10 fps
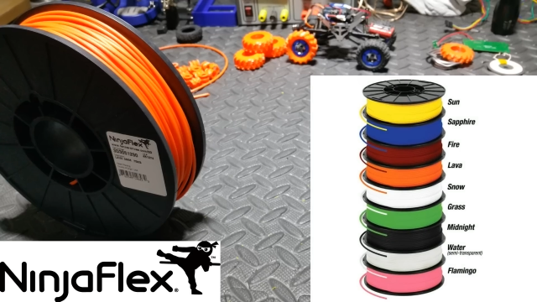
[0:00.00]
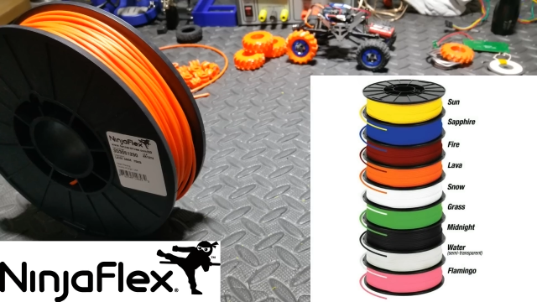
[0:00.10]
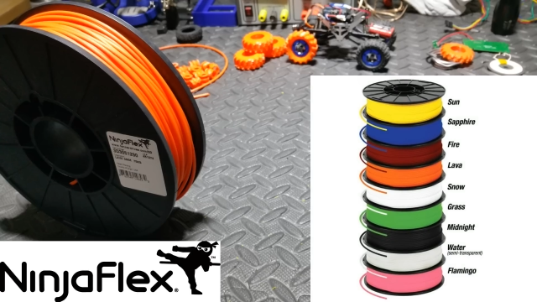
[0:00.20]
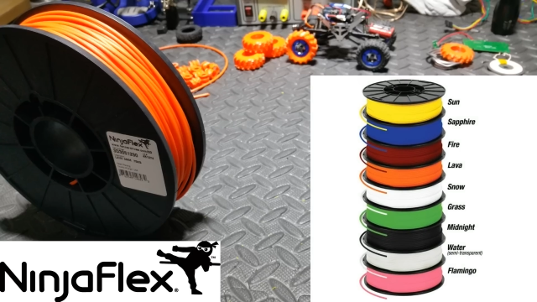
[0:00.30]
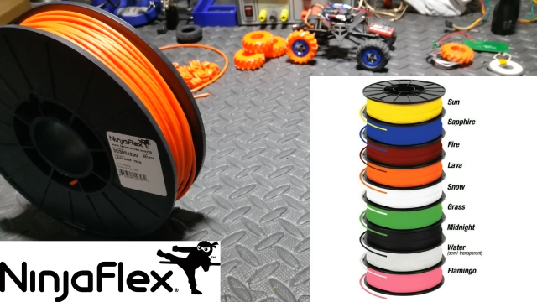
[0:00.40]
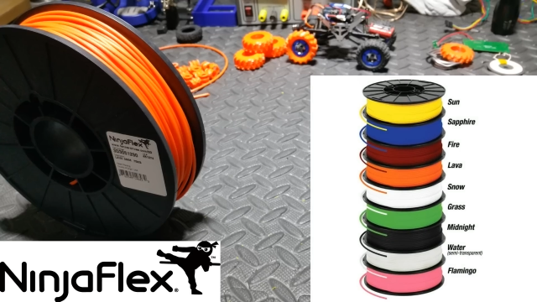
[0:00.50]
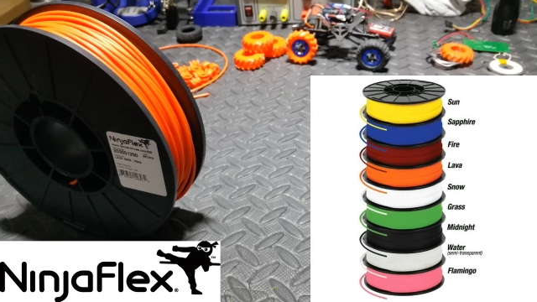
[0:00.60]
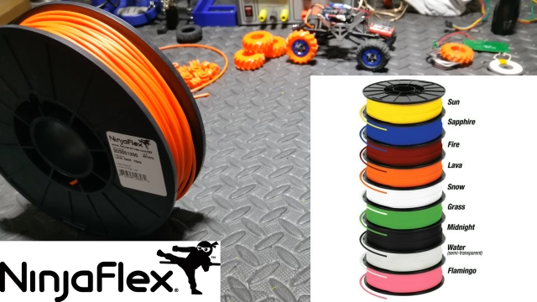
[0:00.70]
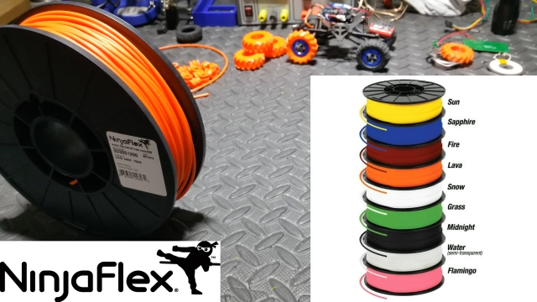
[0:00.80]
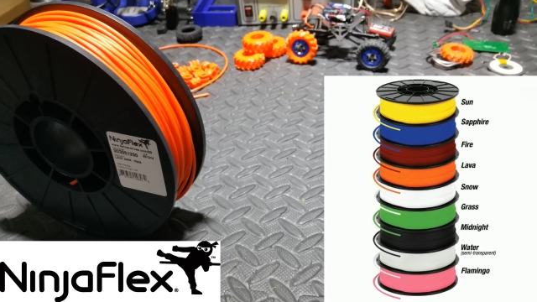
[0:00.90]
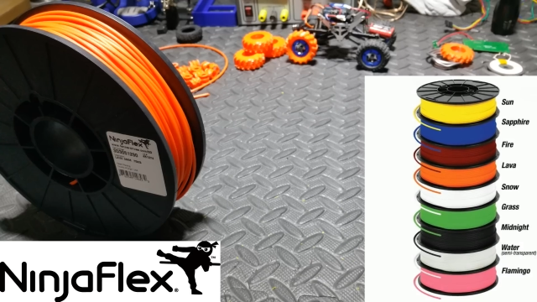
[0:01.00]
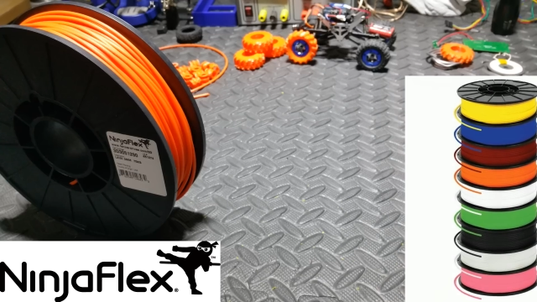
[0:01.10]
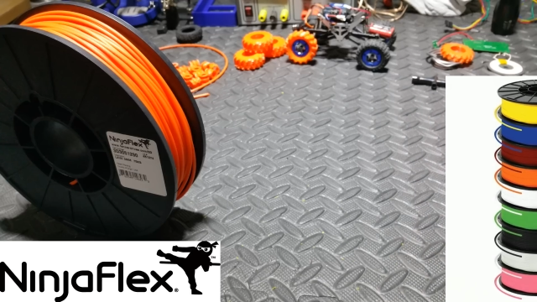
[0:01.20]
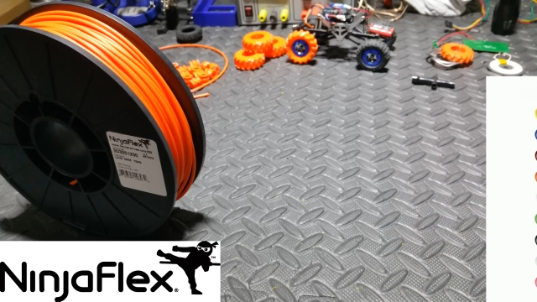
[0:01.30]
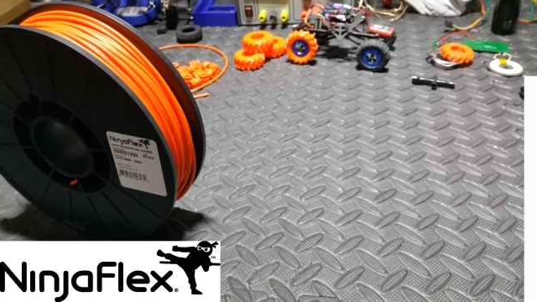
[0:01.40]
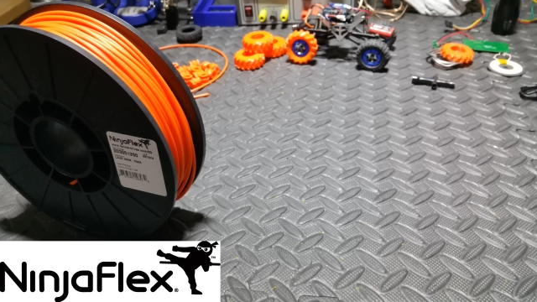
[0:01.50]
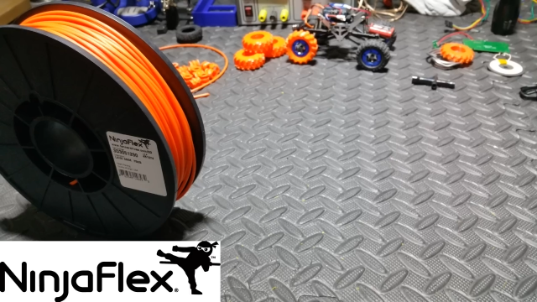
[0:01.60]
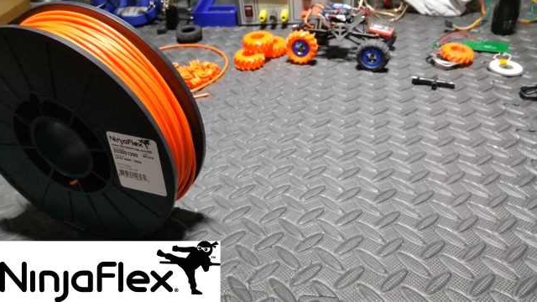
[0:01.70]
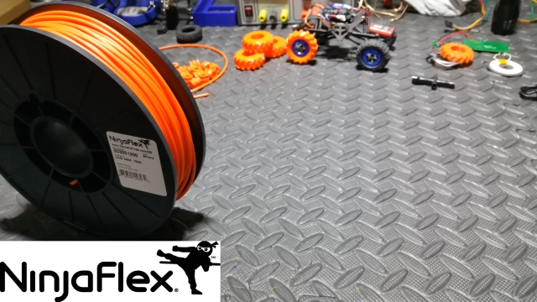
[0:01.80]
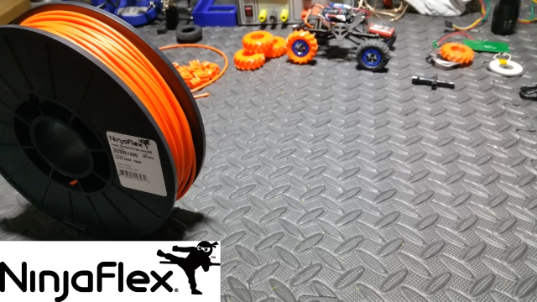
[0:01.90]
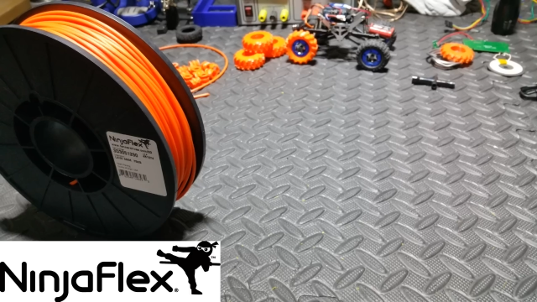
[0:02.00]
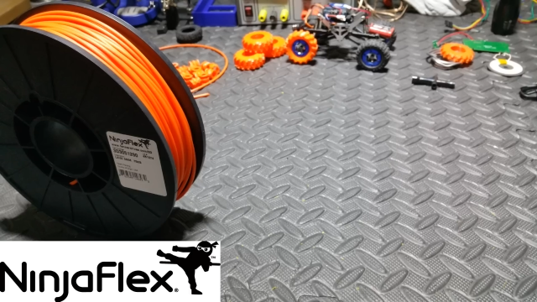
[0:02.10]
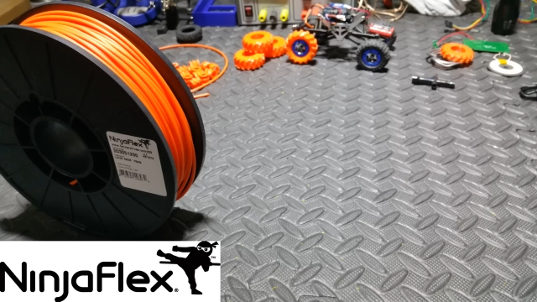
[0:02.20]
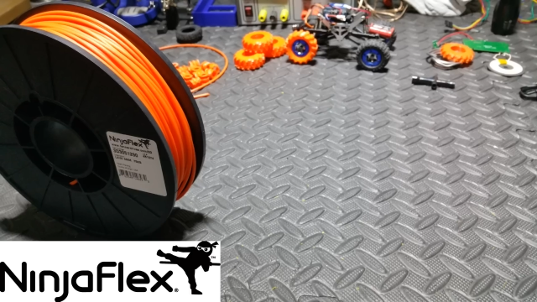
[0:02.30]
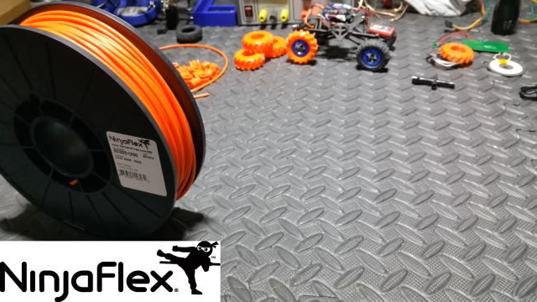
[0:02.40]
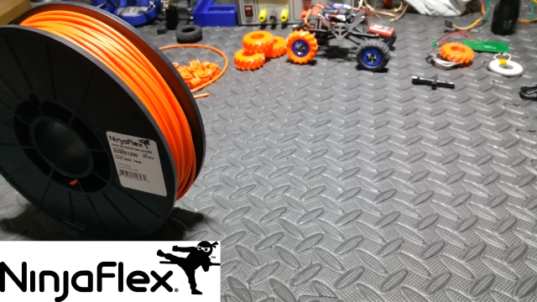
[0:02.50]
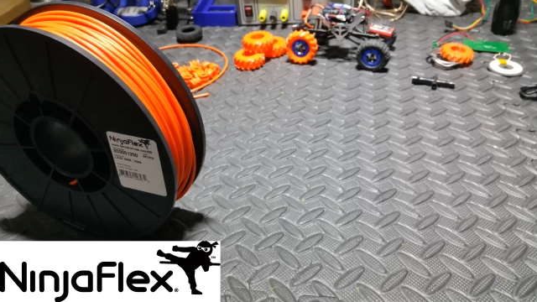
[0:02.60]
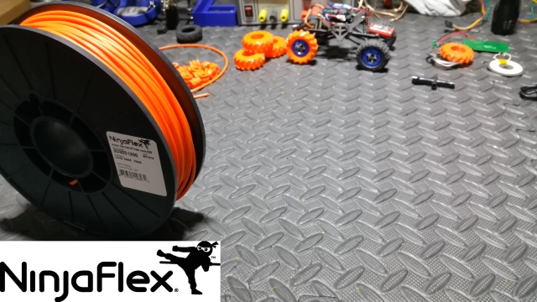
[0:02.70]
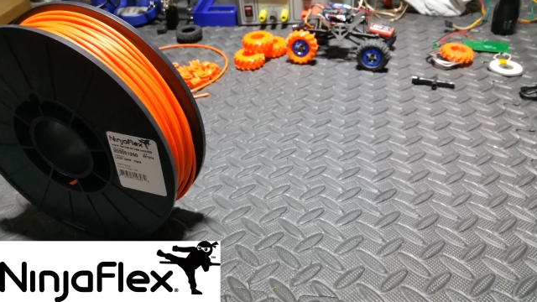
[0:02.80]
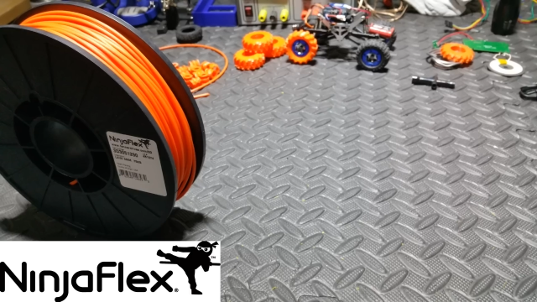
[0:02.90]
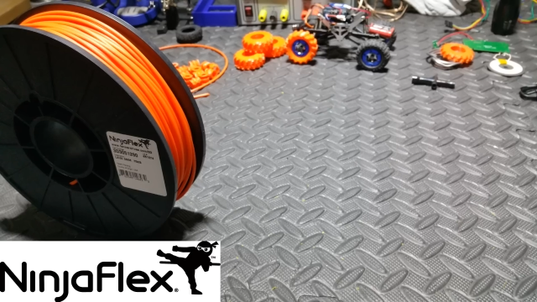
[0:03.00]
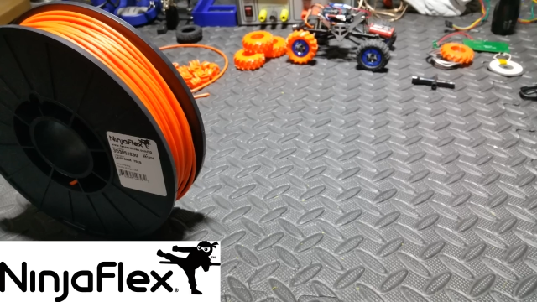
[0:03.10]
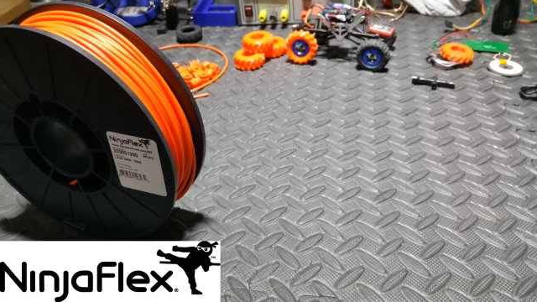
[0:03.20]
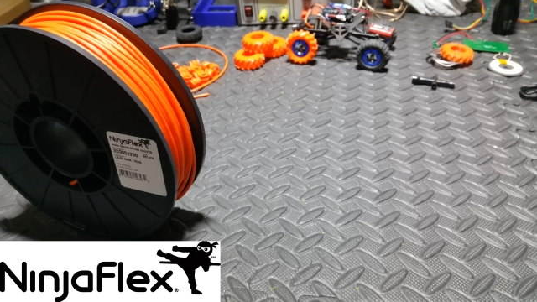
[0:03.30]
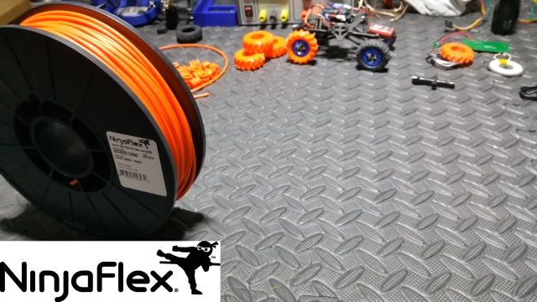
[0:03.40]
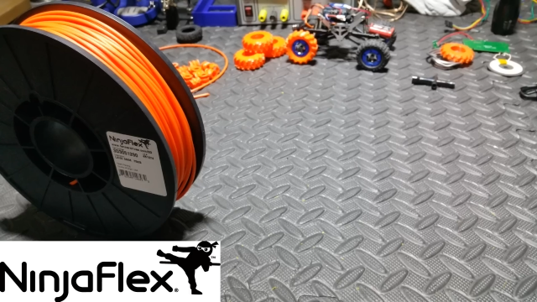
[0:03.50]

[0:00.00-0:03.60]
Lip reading: [unreadable: no face in view]